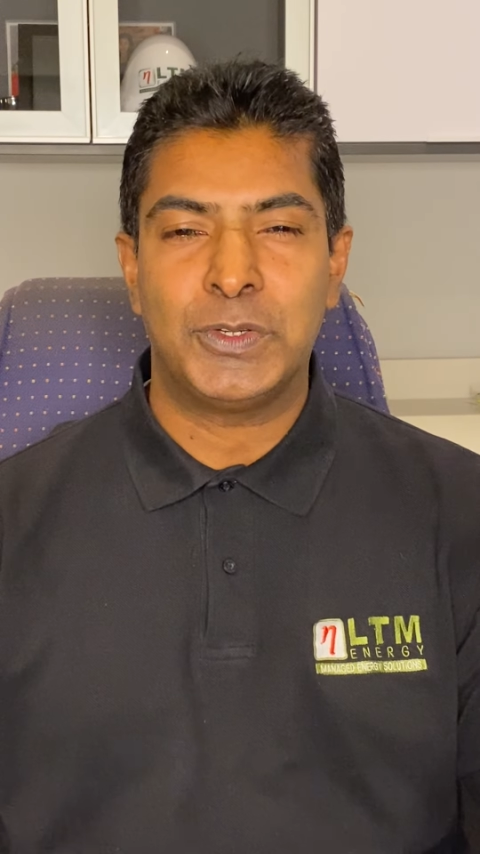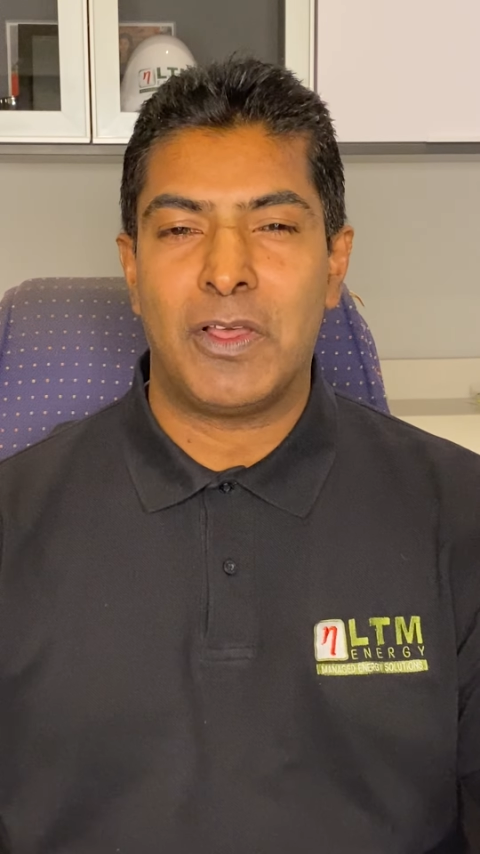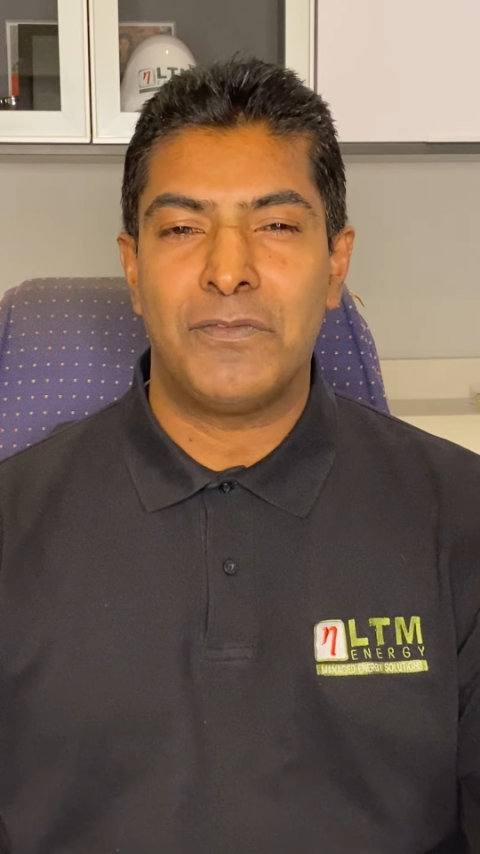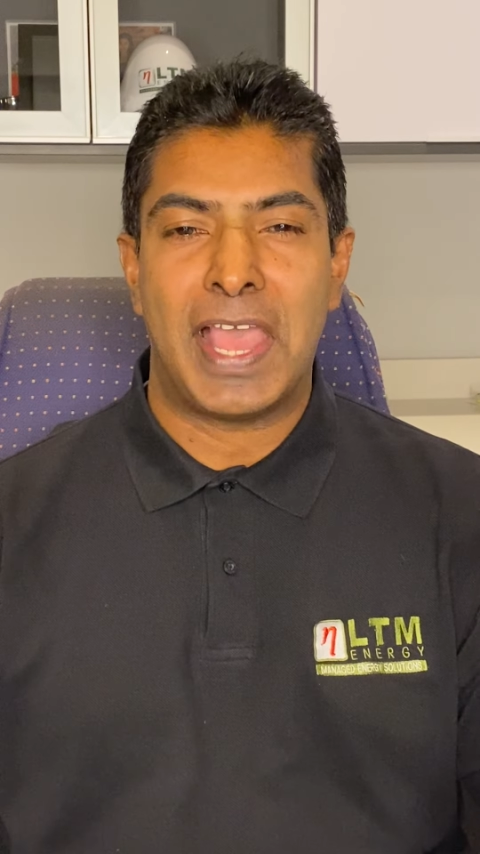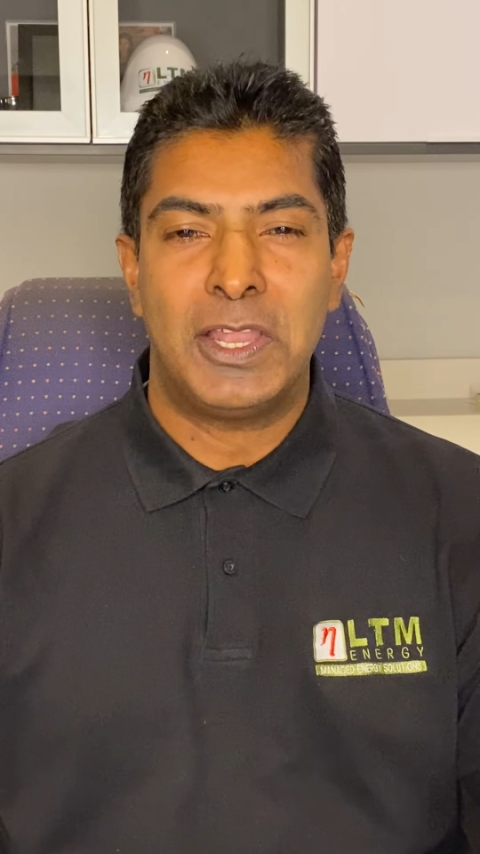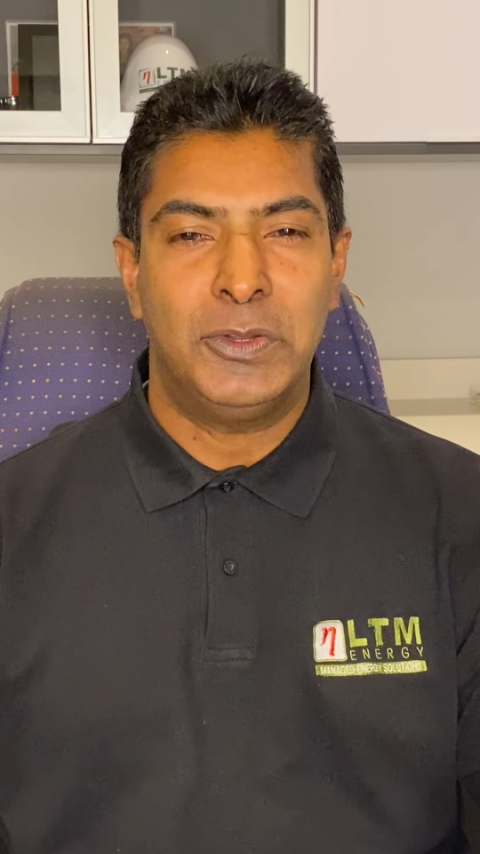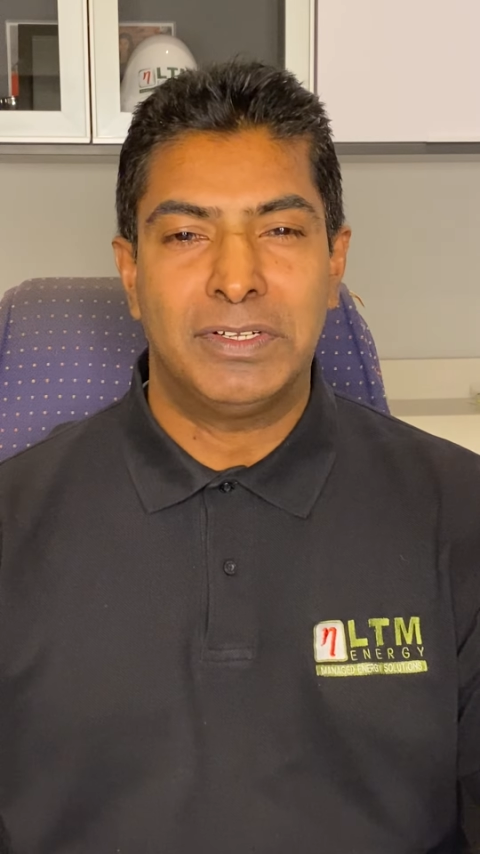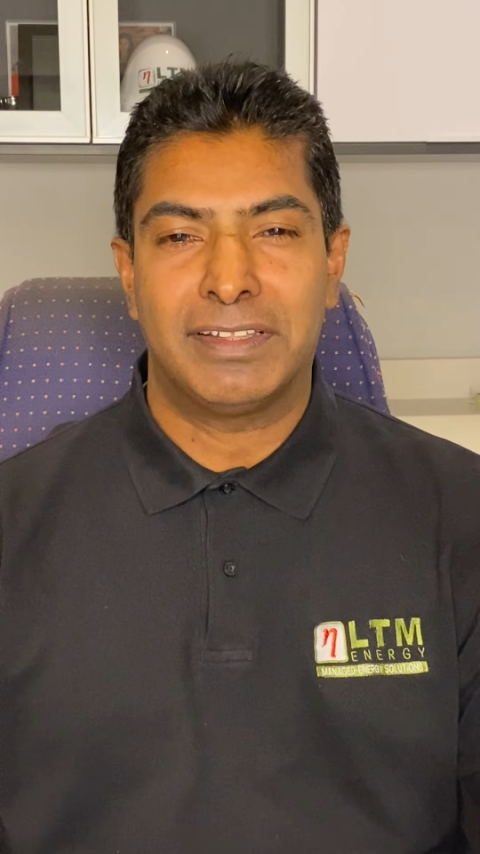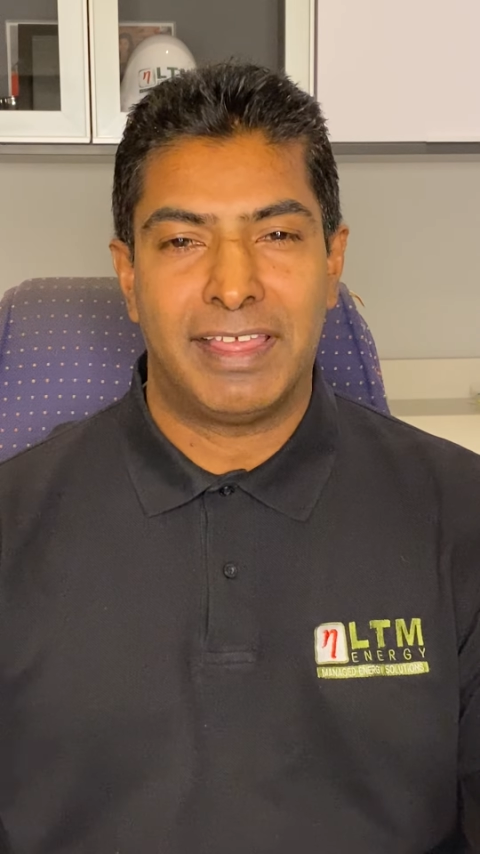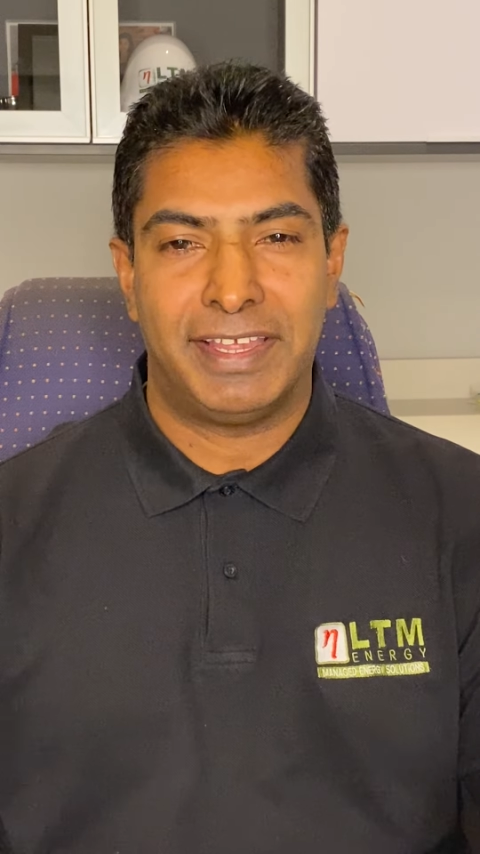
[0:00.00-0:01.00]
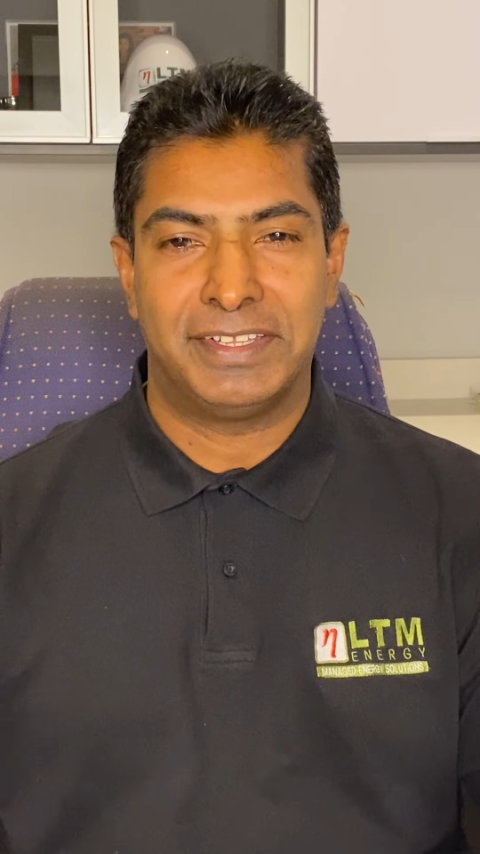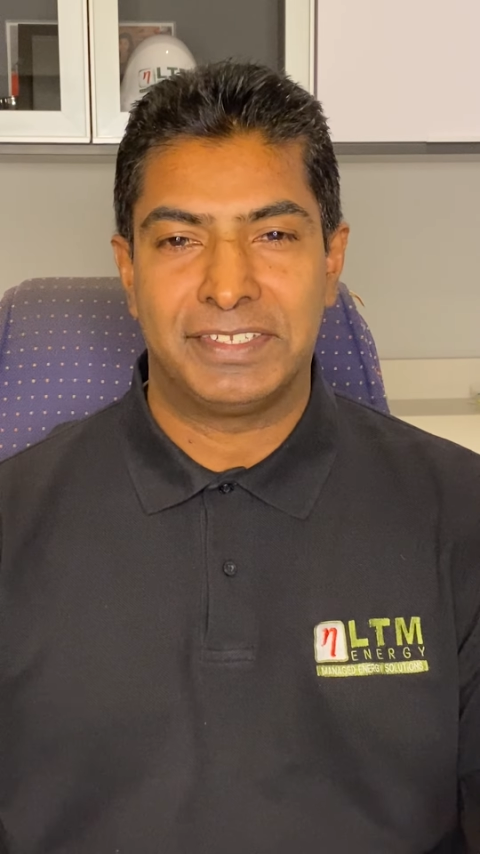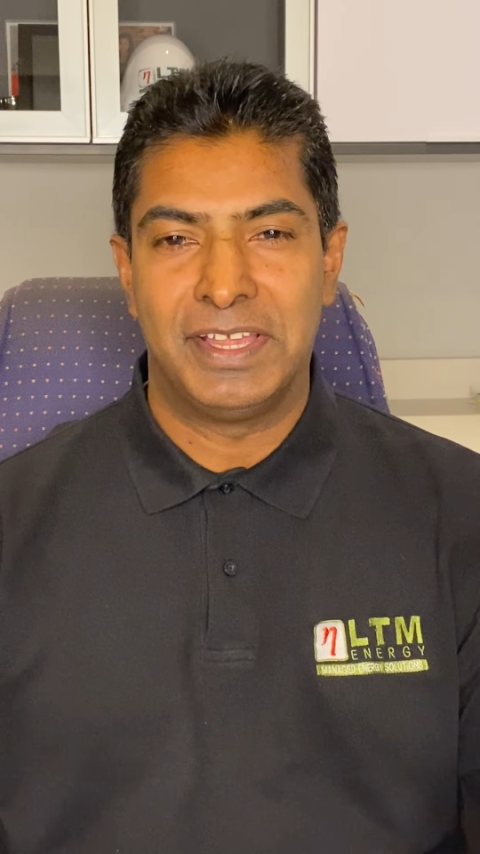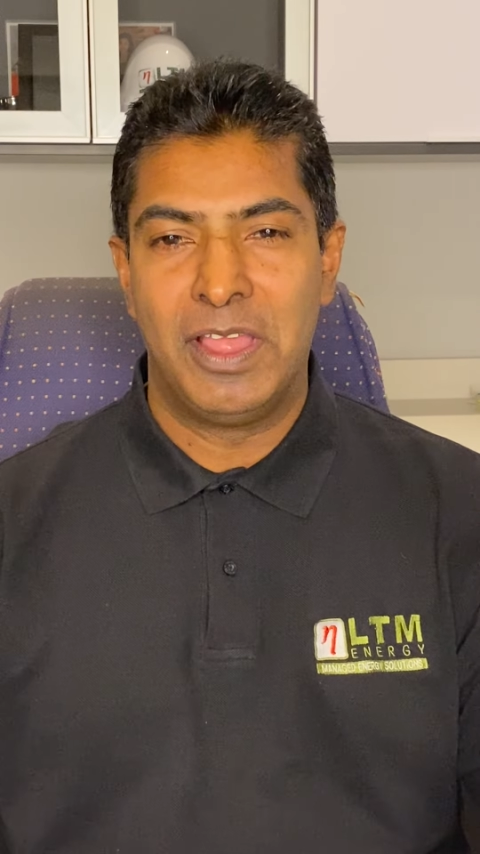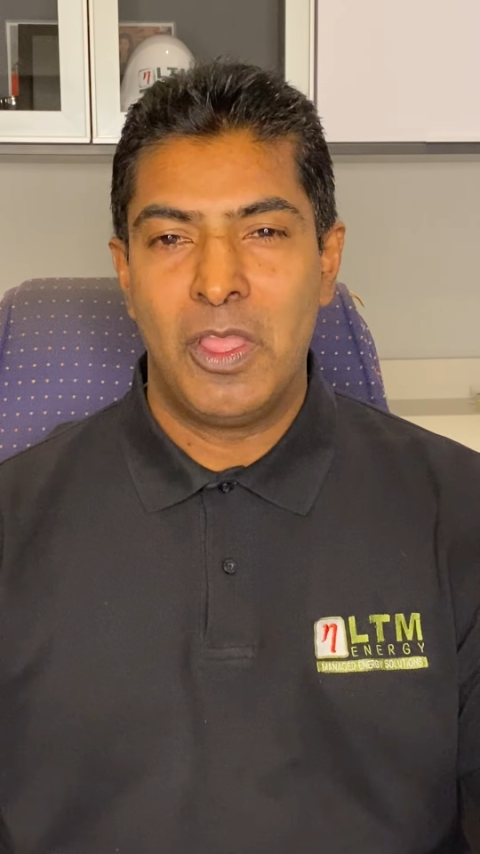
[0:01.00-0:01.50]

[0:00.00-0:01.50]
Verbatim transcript: to our valued clients